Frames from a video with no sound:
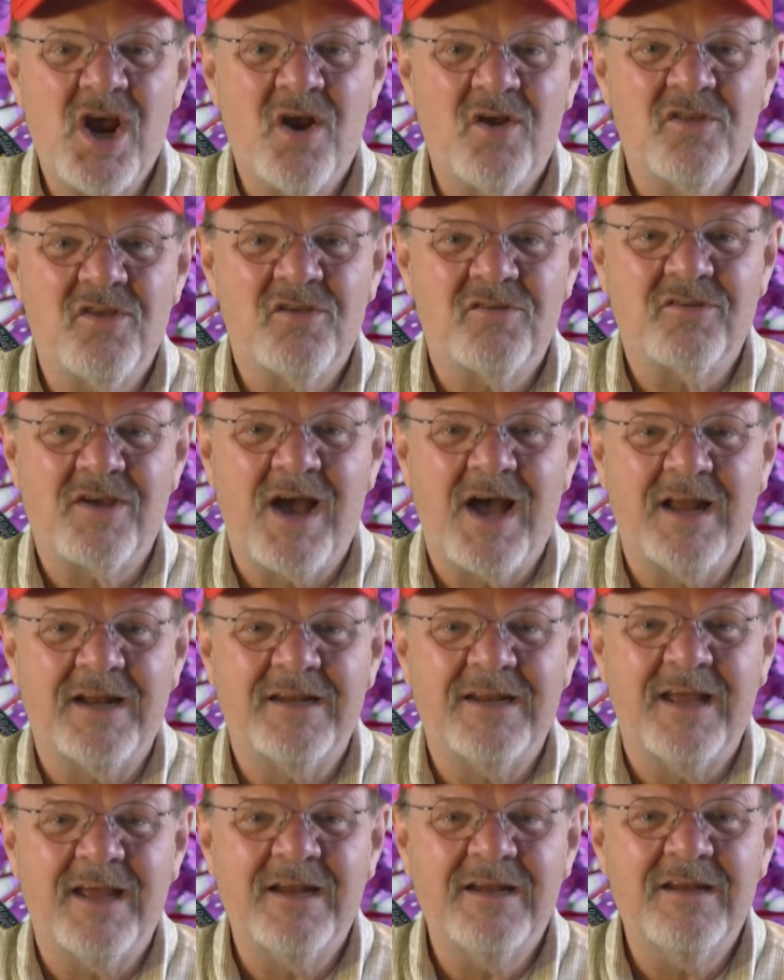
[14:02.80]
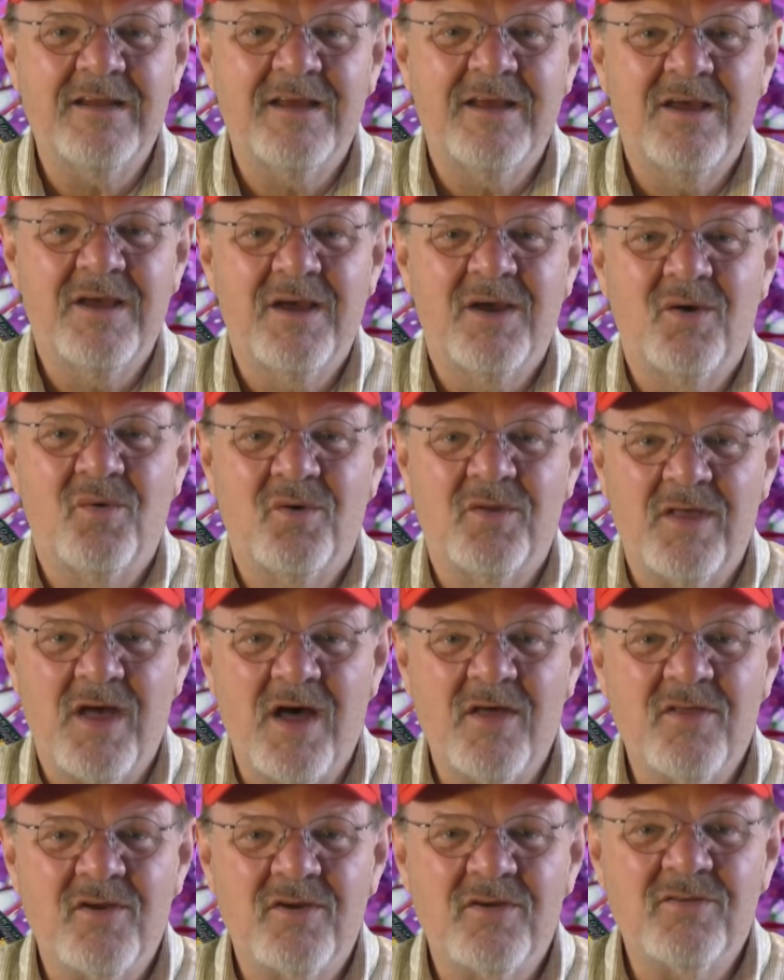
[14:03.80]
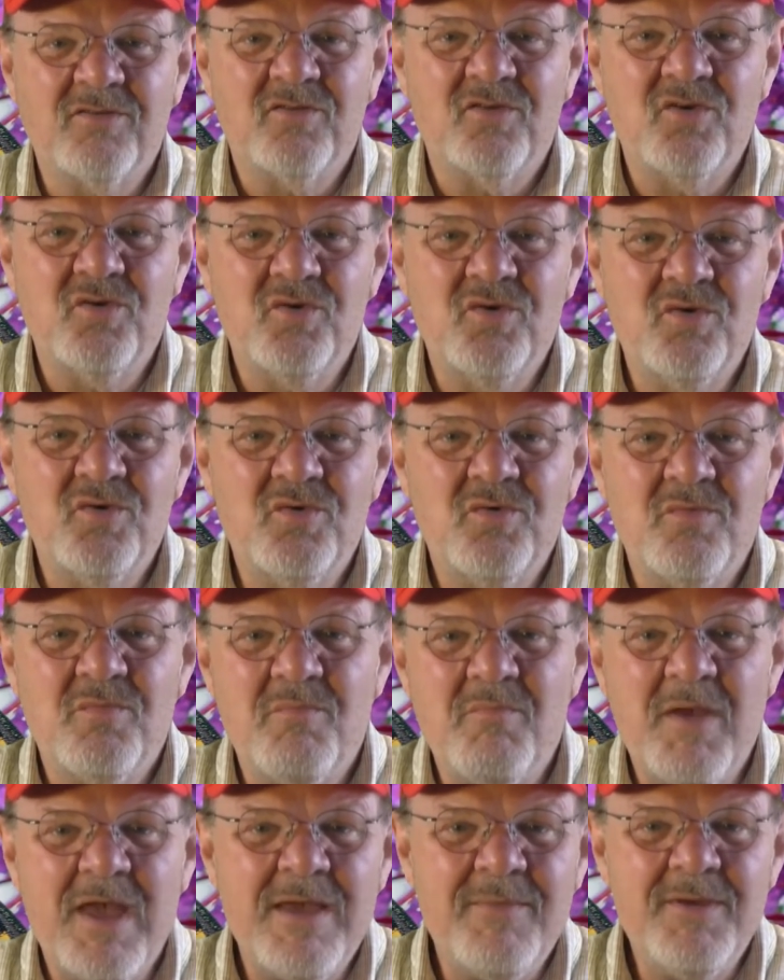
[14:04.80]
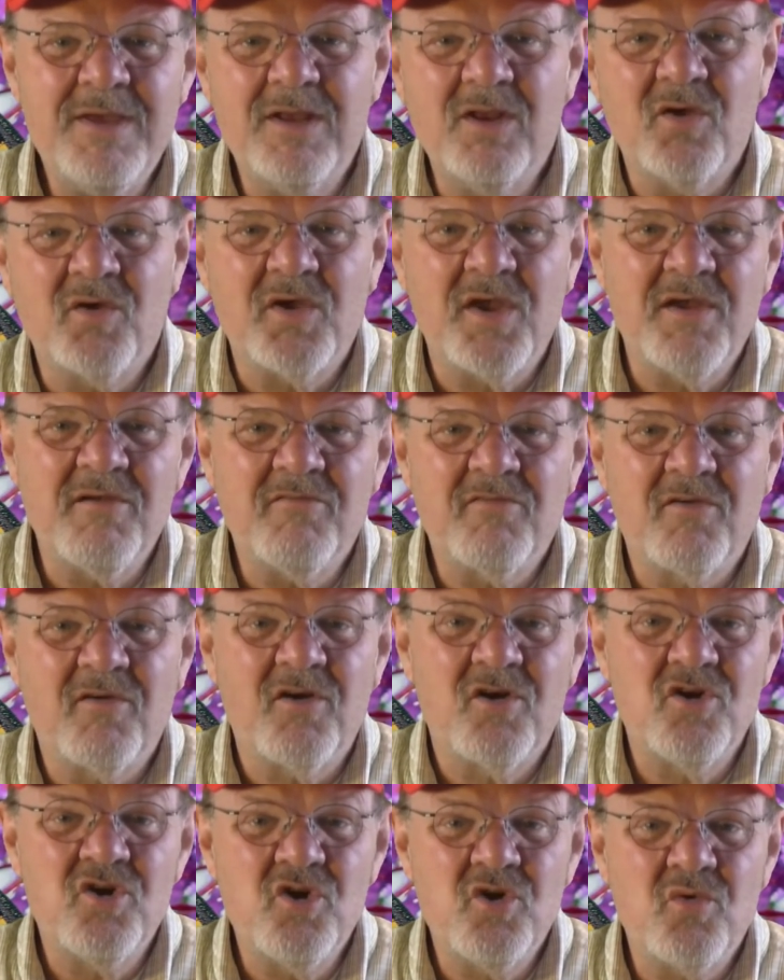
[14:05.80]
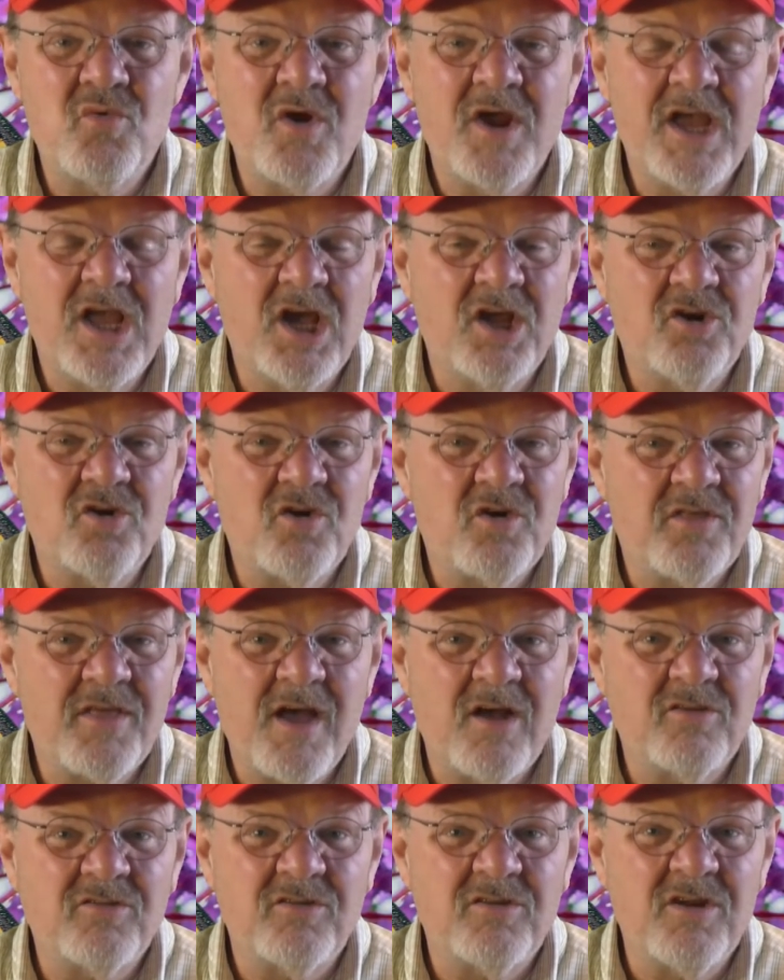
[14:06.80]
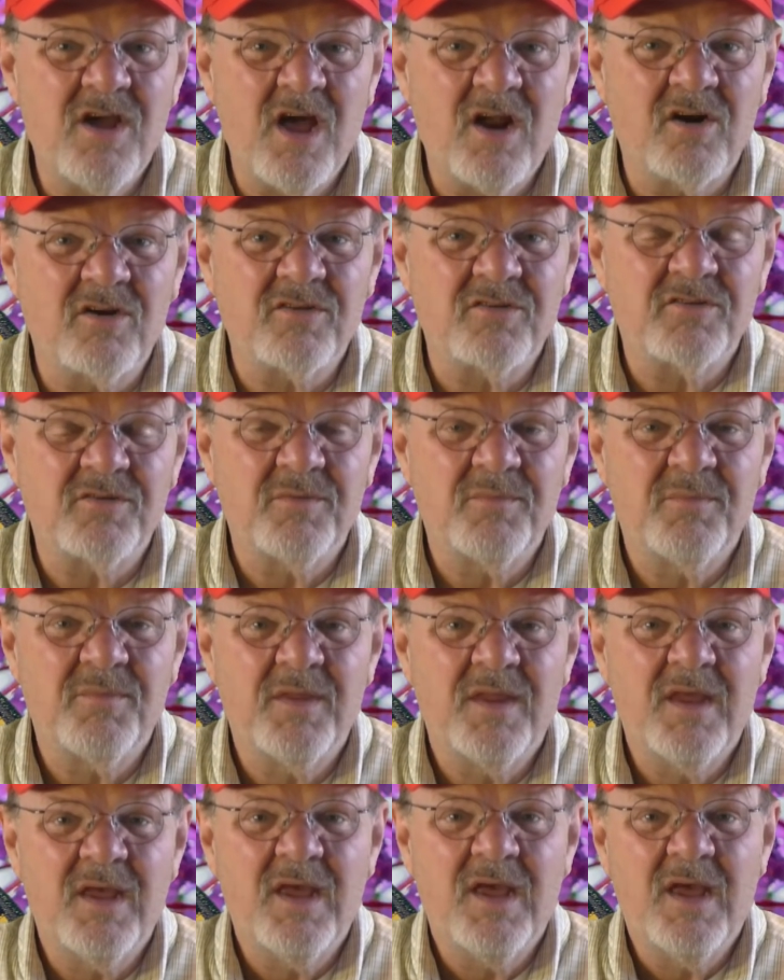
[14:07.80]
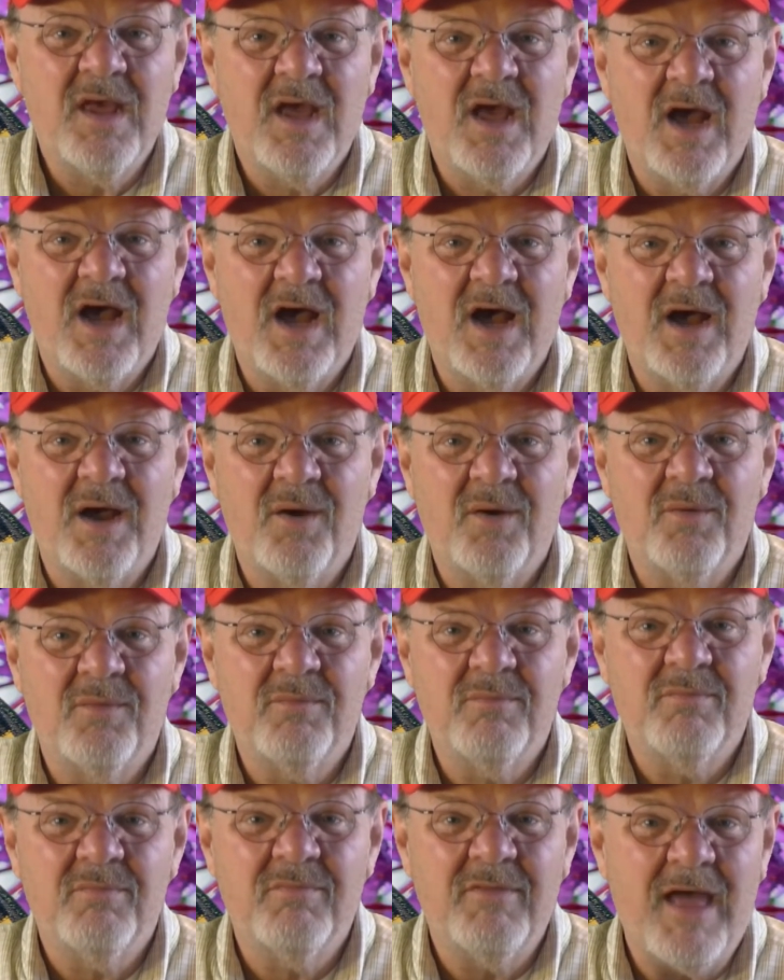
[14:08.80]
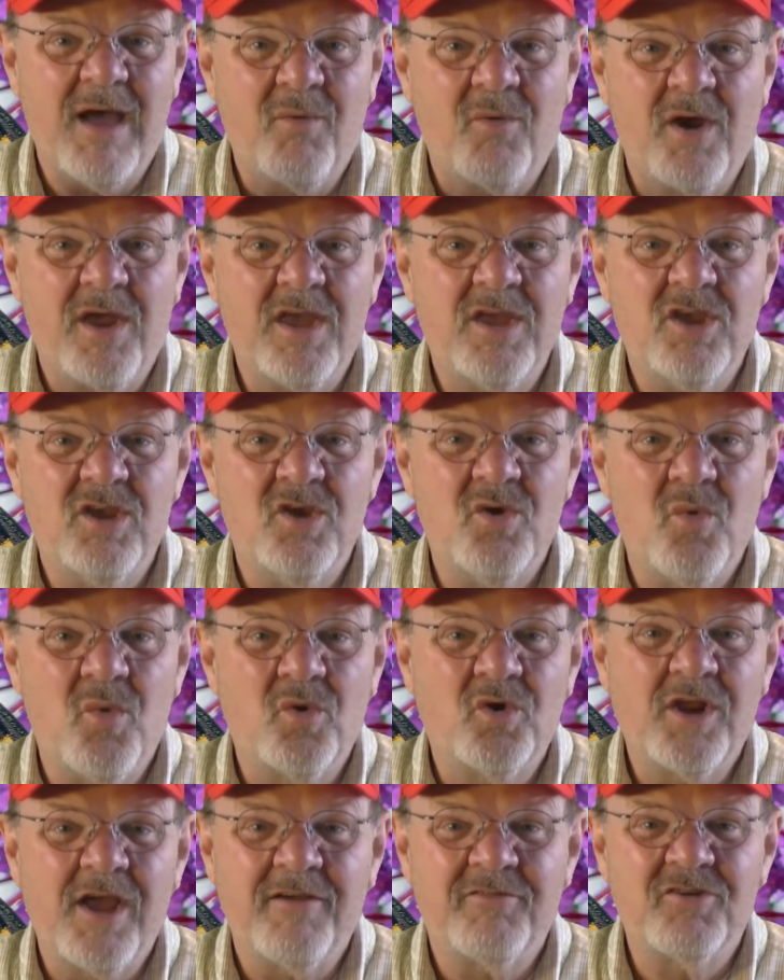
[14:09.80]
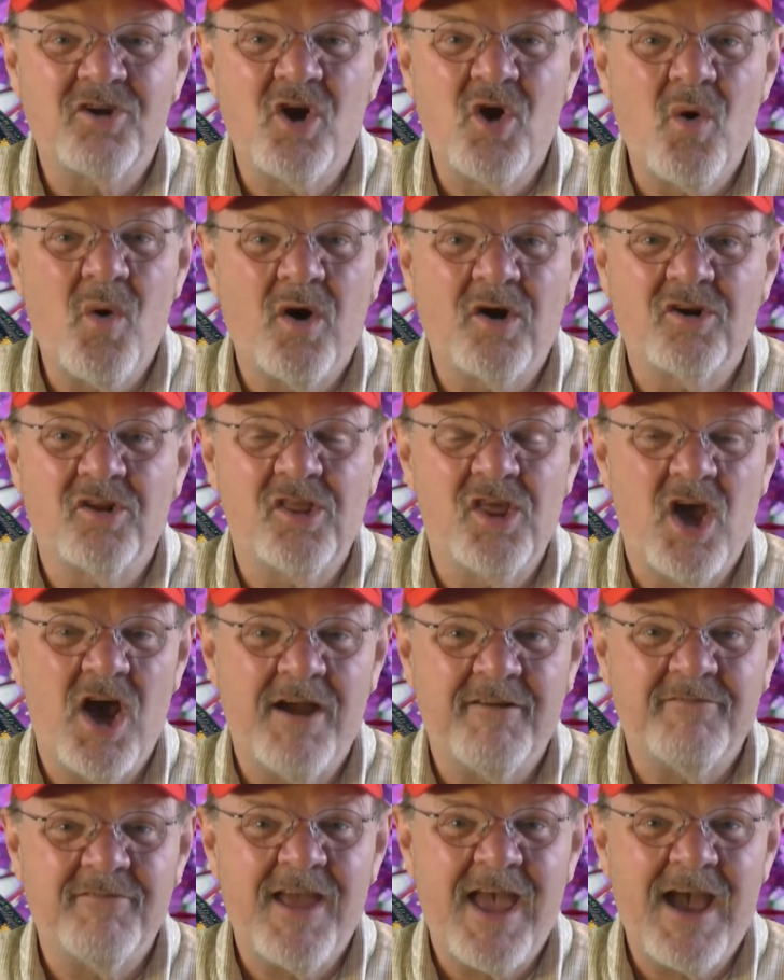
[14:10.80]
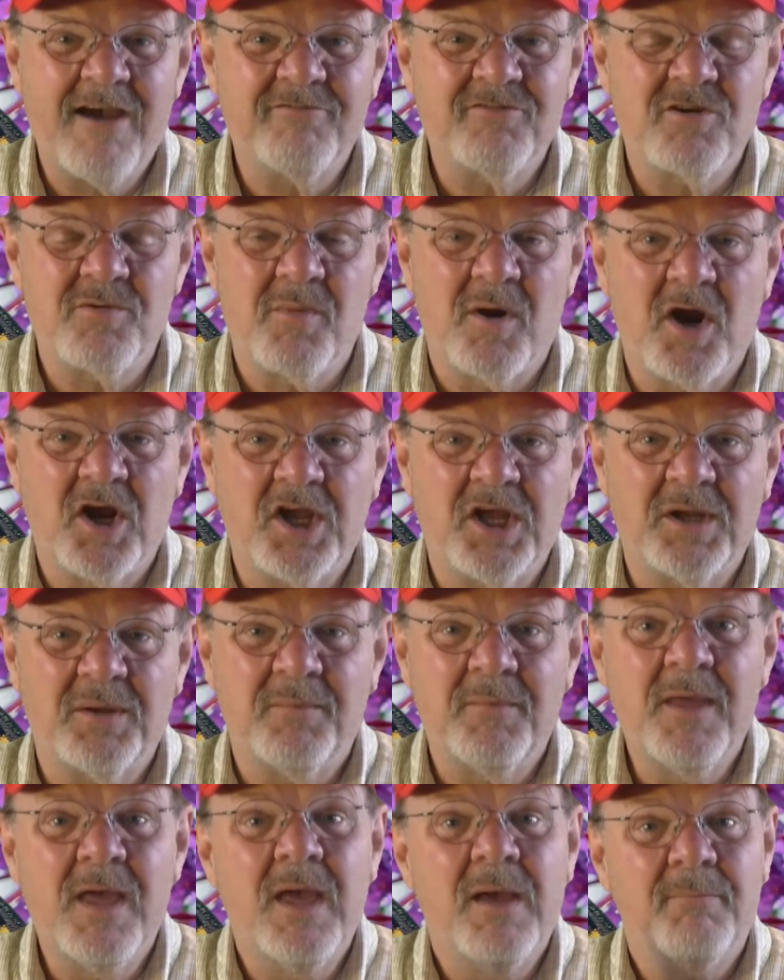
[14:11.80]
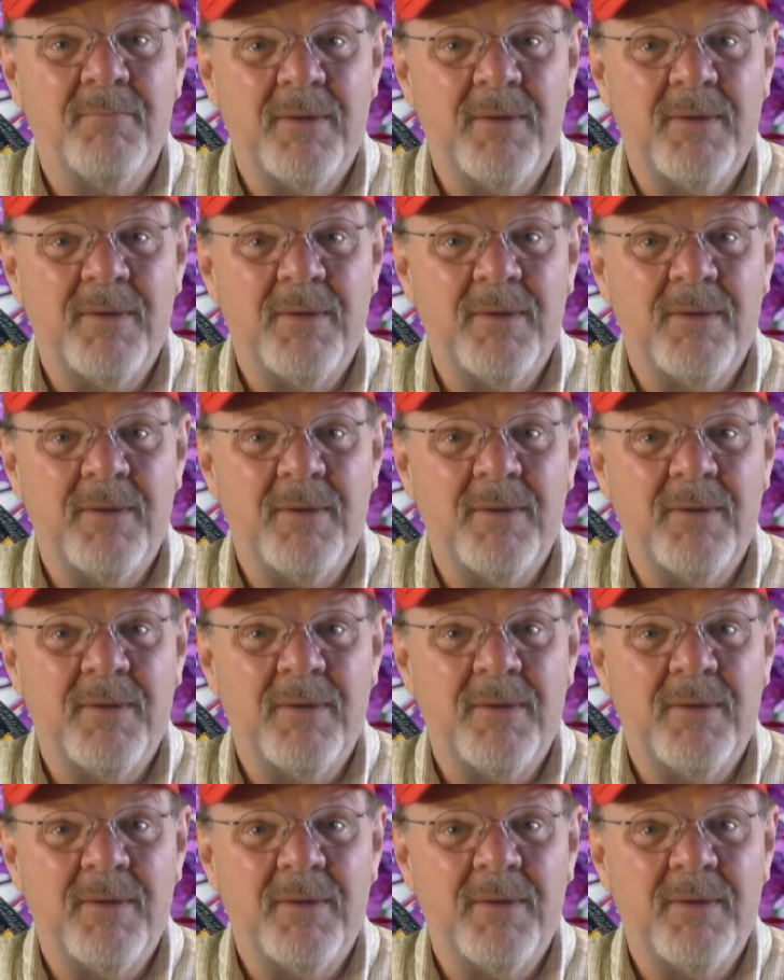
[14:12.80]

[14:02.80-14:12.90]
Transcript: share this content with others who may be looking for a new rig under $1,000. Uh, that way you won't have to go onto the aftermarket.